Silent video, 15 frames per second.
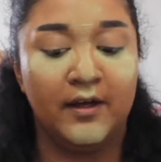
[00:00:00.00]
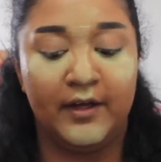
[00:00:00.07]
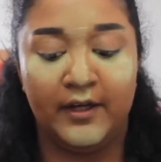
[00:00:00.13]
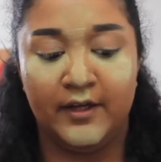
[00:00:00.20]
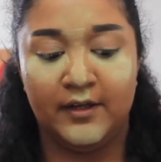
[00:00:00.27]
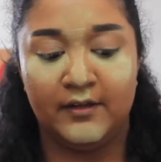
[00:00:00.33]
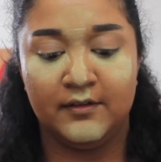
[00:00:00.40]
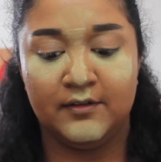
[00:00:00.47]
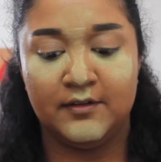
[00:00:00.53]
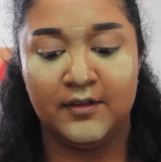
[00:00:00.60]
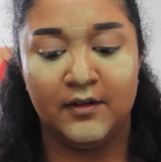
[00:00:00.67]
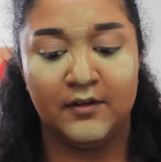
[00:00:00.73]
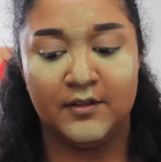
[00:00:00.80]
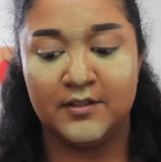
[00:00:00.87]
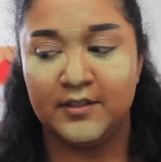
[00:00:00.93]
And
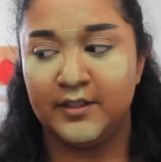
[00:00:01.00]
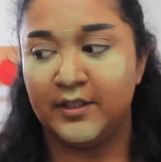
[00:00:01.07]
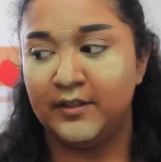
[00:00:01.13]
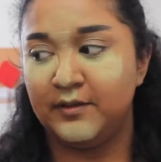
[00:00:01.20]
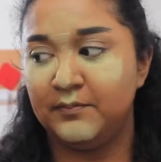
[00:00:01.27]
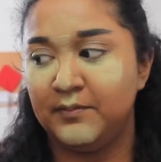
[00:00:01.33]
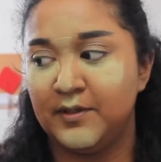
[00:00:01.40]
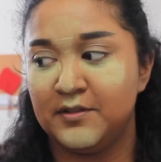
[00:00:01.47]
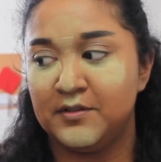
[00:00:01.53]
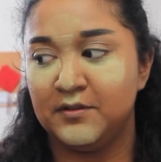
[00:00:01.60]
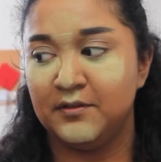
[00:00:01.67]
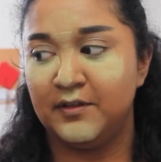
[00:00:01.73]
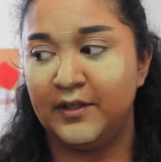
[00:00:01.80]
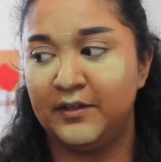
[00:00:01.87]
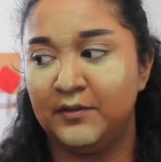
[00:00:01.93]
honestly, any
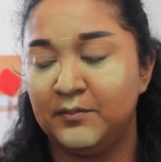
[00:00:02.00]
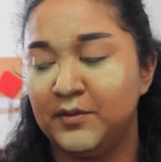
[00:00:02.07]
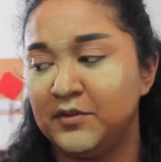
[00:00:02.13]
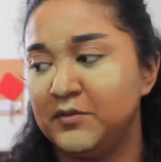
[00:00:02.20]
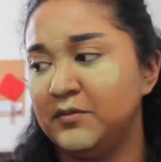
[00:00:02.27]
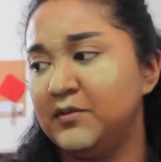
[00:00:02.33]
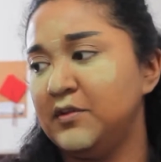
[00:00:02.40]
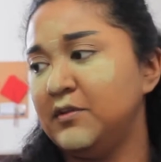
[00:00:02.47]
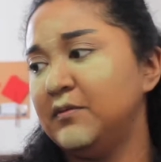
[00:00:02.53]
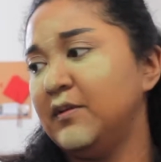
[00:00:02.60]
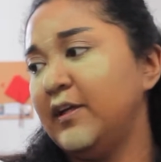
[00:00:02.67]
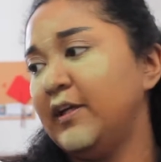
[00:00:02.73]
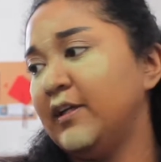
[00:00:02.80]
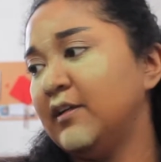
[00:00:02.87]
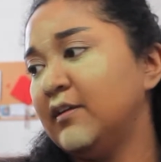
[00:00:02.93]
pencil liner brush would do.
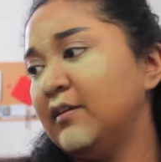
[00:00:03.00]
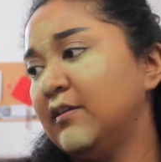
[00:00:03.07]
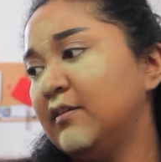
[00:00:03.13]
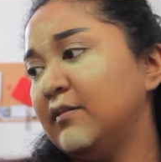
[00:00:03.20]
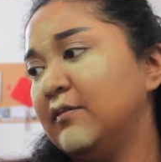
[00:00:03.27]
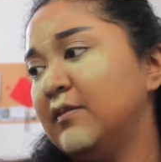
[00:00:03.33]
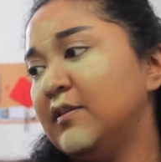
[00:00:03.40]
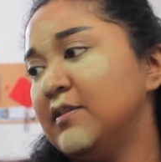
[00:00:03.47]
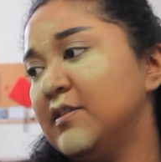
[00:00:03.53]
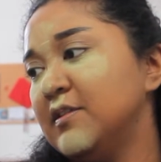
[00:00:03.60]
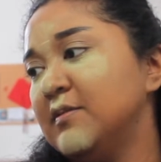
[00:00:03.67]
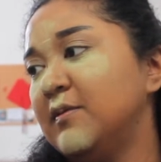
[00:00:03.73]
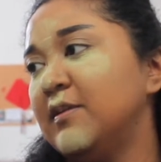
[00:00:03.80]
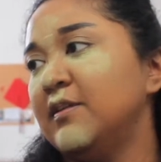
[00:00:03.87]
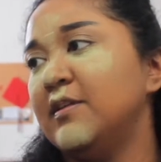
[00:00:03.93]
Like, what is
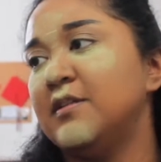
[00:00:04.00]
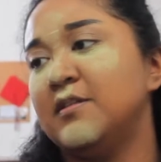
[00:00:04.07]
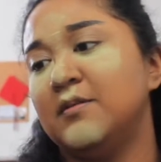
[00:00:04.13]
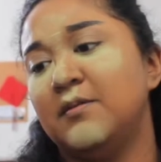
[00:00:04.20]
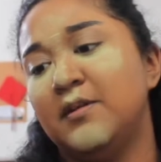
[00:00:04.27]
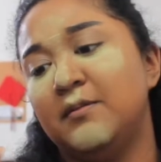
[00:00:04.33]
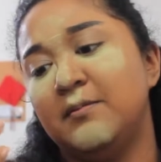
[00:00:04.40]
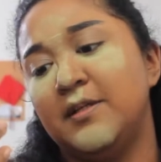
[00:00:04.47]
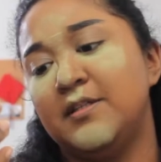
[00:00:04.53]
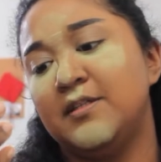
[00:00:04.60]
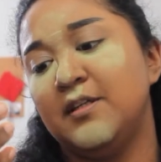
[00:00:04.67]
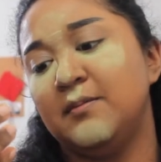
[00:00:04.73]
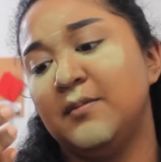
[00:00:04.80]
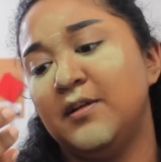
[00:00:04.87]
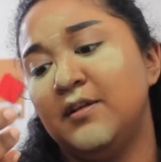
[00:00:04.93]
this one? This one by
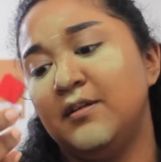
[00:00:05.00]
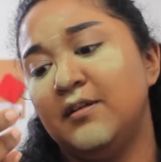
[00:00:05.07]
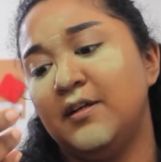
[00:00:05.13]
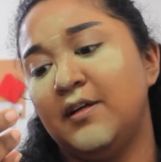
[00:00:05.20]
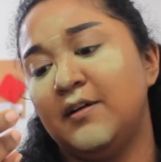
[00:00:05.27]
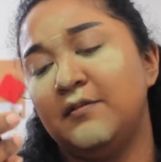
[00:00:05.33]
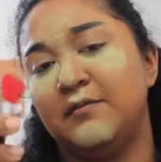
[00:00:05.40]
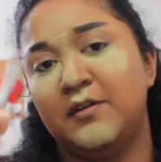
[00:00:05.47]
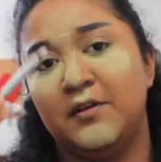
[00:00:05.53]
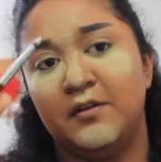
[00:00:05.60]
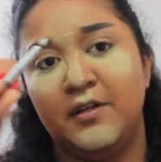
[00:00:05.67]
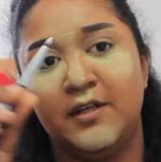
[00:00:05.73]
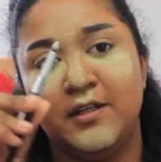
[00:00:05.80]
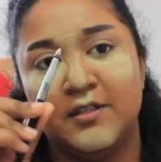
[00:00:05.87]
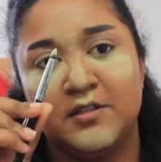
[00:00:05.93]
Sigma, the
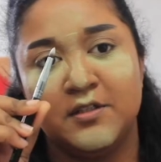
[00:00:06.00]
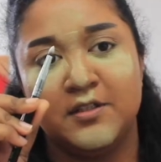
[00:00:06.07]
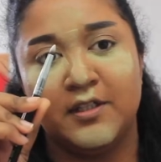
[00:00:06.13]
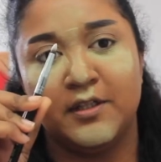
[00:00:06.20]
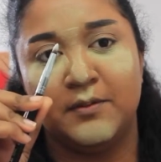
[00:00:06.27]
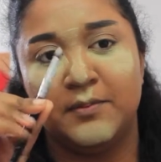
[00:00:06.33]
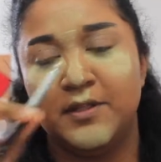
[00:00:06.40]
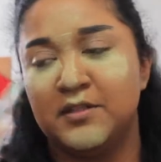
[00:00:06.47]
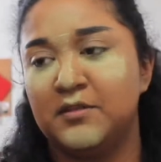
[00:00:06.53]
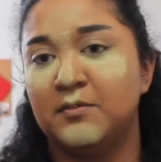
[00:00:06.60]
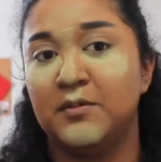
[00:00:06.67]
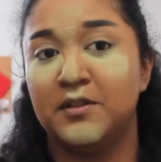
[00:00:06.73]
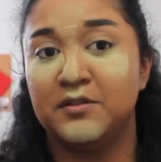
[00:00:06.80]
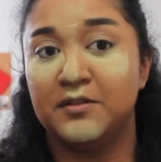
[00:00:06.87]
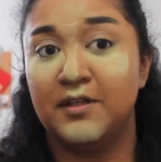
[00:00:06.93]
F30. It's just like a pencil
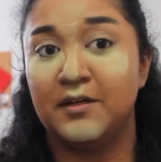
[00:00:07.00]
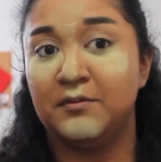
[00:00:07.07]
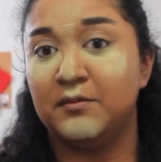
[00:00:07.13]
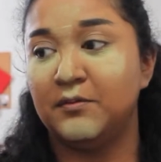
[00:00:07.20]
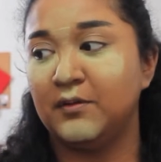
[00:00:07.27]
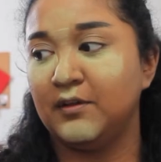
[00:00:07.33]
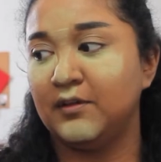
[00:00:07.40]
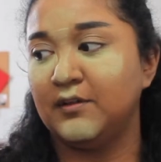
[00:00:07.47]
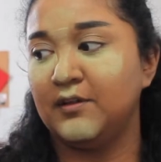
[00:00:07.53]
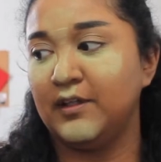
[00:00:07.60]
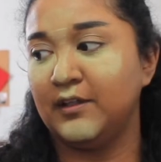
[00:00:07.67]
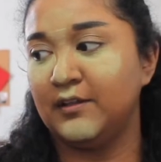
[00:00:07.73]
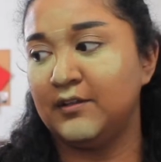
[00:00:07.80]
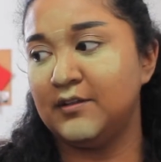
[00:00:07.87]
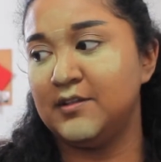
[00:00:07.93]
brush. That will work
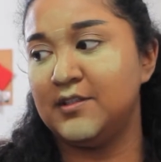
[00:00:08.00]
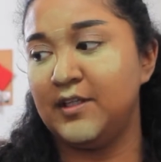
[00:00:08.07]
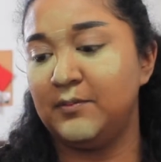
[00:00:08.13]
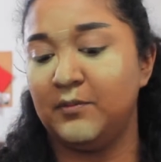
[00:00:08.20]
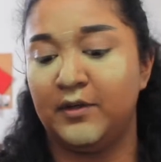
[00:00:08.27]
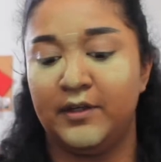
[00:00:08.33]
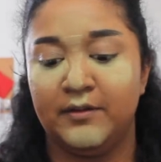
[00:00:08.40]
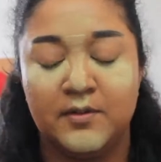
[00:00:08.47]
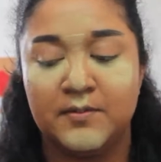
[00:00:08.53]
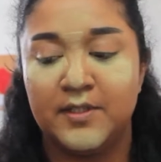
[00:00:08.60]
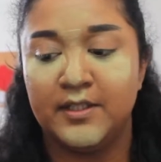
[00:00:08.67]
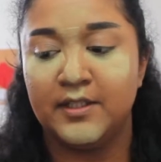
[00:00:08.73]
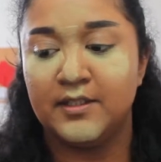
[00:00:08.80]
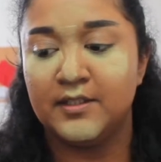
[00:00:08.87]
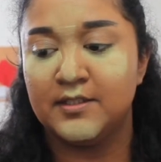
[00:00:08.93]
like the same way. So I'm
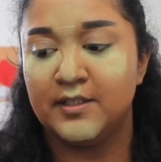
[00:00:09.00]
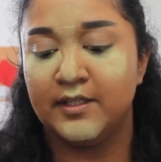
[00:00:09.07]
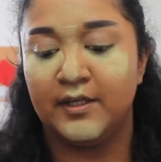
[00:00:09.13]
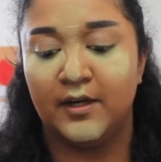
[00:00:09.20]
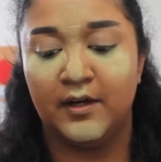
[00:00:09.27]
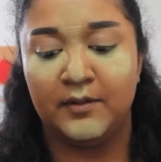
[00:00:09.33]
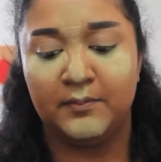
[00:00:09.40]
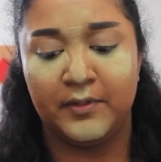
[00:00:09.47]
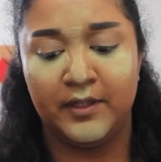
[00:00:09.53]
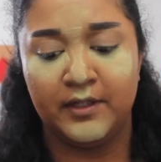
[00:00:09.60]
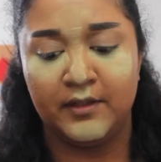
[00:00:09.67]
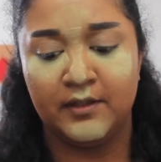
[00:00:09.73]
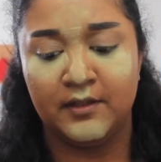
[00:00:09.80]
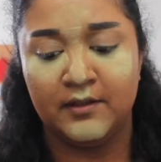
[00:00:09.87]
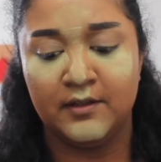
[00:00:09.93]
taking this like hot
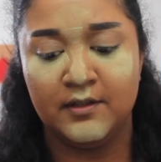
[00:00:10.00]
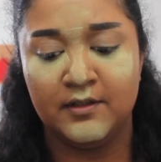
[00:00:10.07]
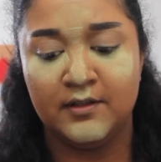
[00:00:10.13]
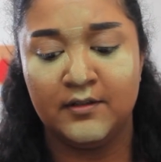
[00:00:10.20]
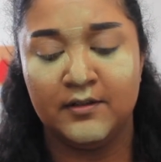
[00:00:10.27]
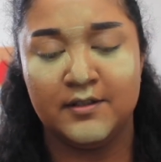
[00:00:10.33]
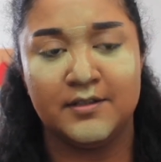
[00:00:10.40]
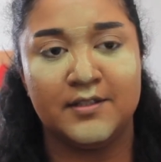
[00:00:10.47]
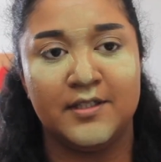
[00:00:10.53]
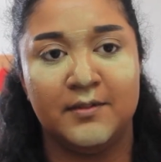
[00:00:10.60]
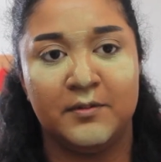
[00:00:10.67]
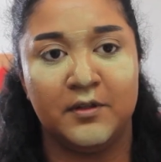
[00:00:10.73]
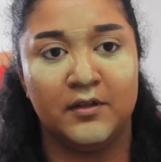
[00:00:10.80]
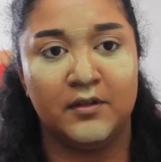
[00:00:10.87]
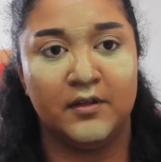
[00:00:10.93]
pink color. It's the
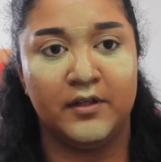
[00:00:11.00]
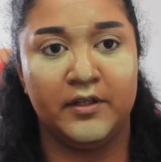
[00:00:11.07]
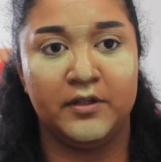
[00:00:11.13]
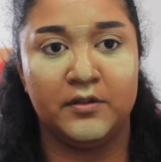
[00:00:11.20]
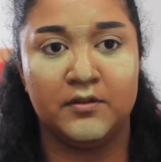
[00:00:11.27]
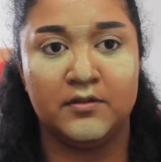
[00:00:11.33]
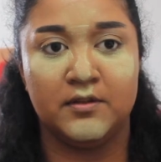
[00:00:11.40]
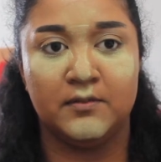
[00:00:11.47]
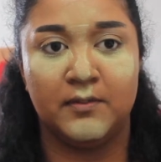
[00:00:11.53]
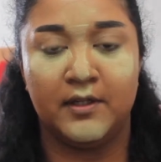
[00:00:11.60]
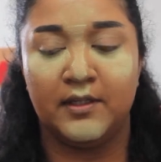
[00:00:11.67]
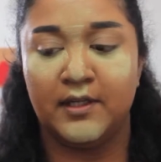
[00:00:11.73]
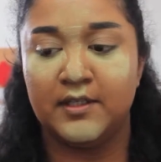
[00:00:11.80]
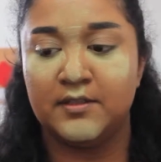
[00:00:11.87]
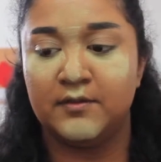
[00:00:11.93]
same color I used in
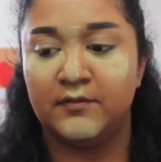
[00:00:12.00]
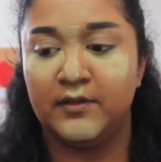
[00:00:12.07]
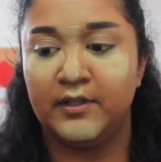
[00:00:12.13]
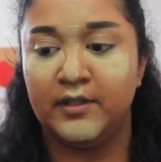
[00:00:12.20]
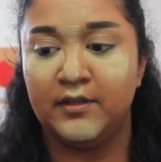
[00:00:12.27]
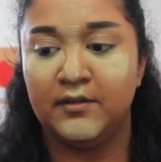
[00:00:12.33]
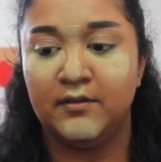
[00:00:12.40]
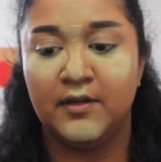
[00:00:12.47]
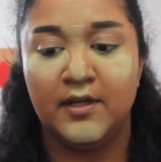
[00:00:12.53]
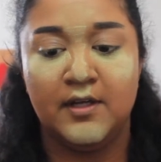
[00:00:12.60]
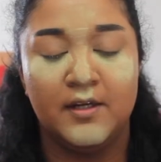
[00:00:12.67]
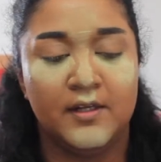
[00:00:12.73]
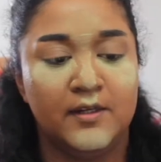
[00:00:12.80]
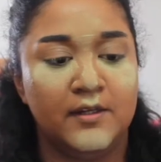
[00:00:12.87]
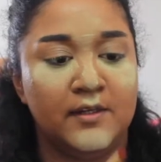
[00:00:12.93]
my last video.
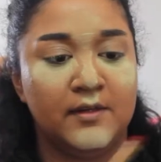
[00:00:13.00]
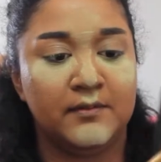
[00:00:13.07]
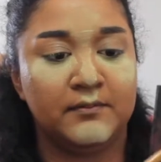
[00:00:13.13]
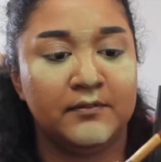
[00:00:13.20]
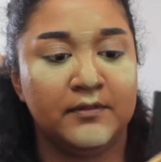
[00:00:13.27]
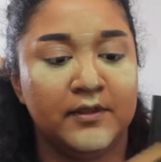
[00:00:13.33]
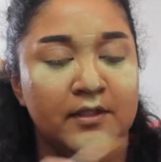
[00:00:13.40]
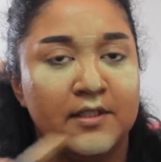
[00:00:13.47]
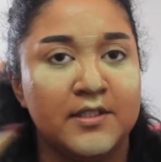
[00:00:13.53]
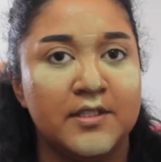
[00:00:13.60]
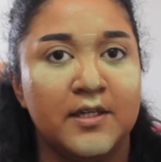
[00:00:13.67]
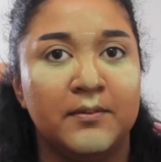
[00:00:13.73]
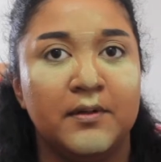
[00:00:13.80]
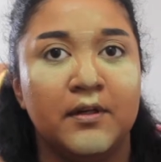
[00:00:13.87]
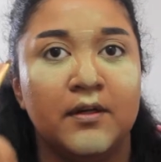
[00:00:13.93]
I'm gonna
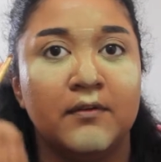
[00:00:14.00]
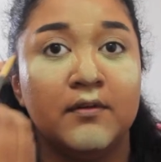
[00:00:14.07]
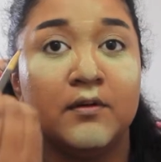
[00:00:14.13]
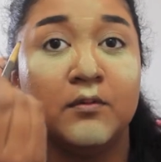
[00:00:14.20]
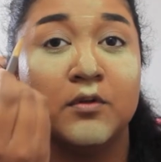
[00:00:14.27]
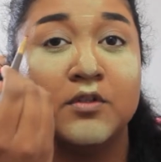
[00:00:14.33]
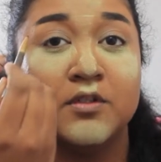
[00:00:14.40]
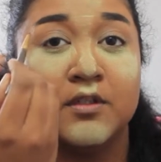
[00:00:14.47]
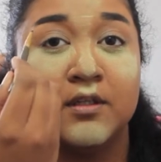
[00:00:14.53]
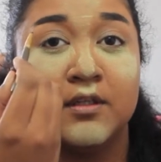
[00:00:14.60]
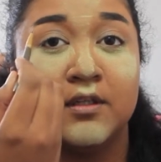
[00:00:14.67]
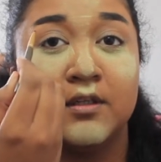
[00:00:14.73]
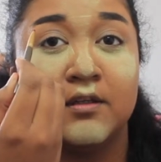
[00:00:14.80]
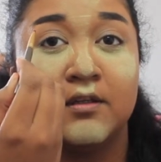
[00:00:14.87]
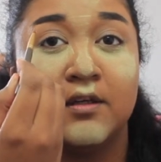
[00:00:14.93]
tap it off, and we're just
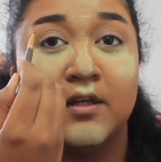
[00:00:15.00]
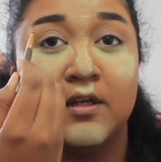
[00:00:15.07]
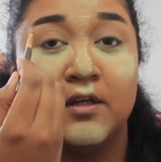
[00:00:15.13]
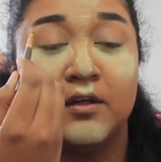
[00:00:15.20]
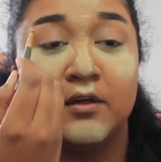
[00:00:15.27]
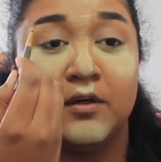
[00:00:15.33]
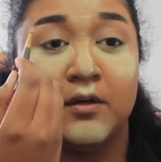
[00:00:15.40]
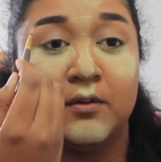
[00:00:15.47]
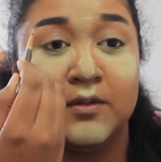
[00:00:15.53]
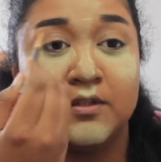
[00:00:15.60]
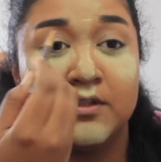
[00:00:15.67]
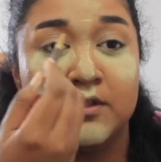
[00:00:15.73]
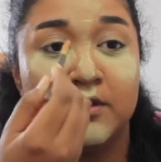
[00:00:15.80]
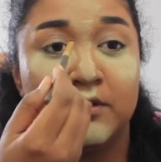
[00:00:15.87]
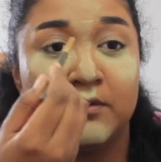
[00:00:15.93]
gonna go
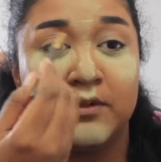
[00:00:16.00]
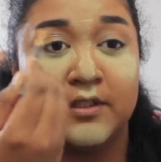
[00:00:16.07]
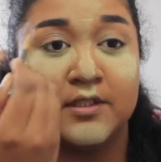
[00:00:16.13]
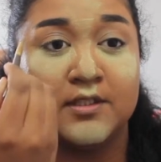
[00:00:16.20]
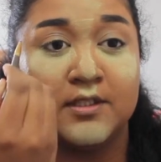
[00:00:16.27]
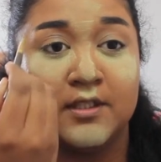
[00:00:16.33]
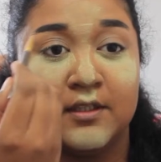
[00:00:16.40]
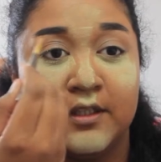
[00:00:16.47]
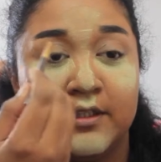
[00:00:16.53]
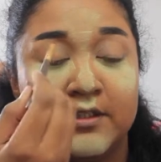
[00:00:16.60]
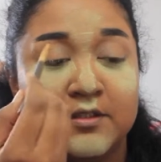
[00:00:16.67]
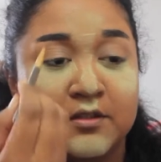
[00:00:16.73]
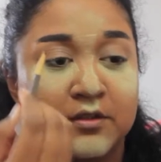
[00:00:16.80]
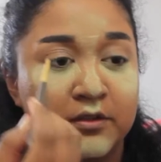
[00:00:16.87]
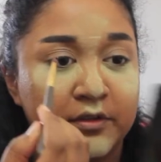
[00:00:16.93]
into the crease in like
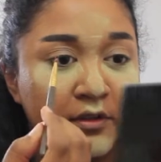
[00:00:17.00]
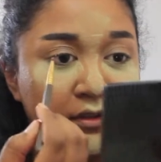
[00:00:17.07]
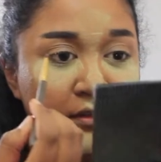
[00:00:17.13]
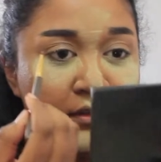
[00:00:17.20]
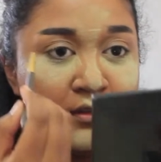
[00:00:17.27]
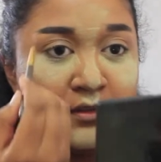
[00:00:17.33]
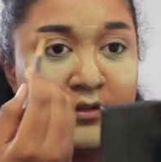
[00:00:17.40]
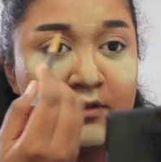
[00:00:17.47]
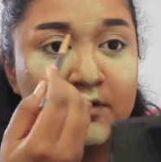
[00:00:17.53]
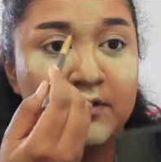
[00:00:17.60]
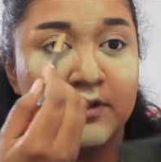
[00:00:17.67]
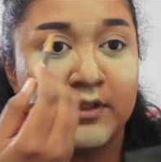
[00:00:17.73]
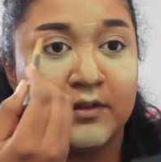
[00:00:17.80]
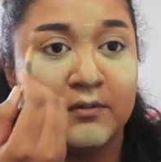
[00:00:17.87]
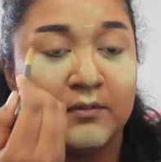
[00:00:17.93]
a circular,
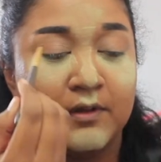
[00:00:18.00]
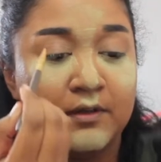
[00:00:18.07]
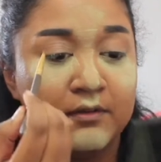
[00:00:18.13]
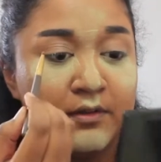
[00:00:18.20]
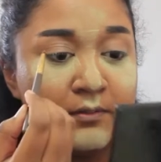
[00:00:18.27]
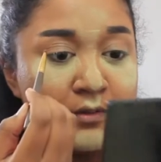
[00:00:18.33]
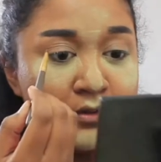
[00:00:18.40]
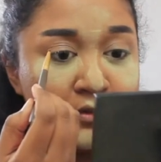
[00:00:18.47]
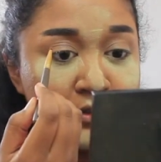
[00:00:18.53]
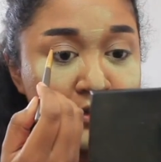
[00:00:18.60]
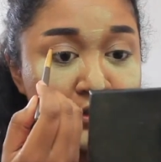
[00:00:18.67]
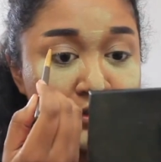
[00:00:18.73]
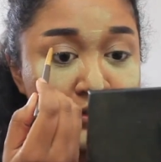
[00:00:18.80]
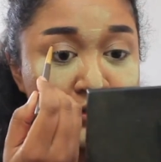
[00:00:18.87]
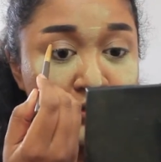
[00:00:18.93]
like a rounded
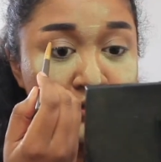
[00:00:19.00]
motion.